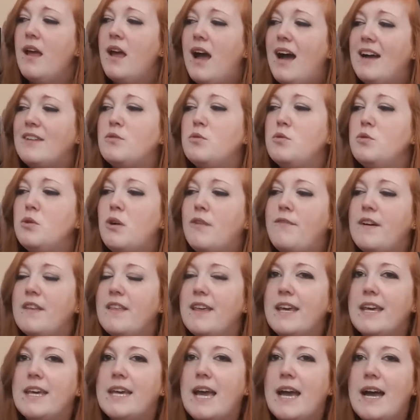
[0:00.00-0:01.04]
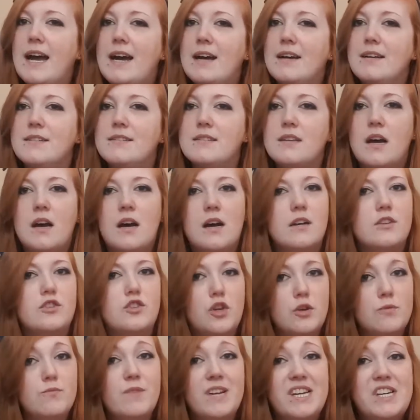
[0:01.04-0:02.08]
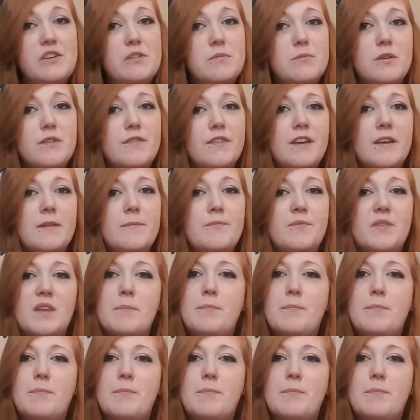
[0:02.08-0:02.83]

I don't know if I like it as a Tomb Raider movie,